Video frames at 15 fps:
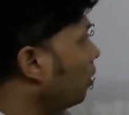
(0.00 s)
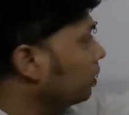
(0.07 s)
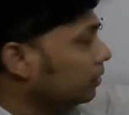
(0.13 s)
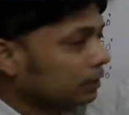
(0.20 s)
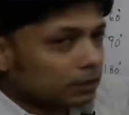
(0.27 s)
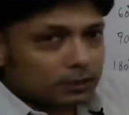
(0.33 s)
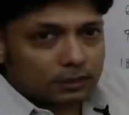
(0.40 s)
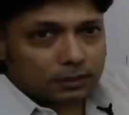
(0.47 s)

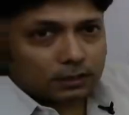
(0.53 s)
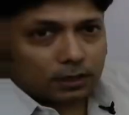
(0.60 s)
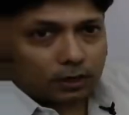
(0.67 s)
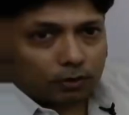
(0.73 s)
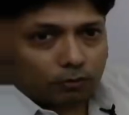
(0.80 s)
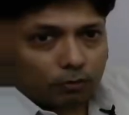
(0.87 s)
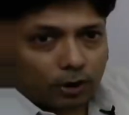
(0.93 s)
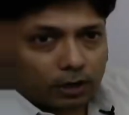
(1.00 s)
this
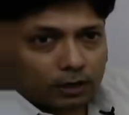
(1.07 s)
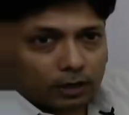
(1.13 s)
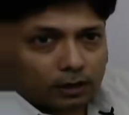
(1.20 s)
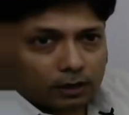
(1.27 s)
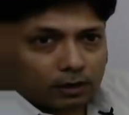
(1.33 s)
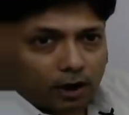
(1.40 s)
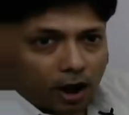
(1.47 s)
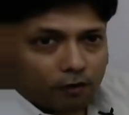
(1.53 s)
radial
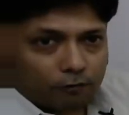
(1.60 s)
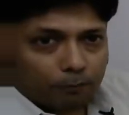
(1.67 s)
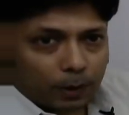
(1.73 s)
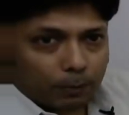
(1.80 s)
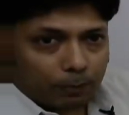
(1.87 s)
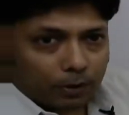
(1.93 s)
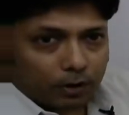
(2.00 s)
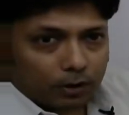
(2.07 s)
graph
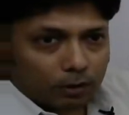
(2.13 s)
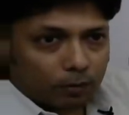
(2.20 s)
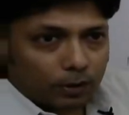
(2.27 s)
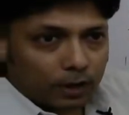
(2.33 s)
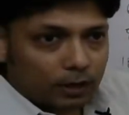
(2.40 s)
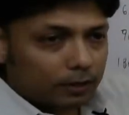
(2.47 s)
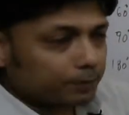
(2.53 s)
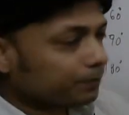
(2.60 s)
paper. Okay,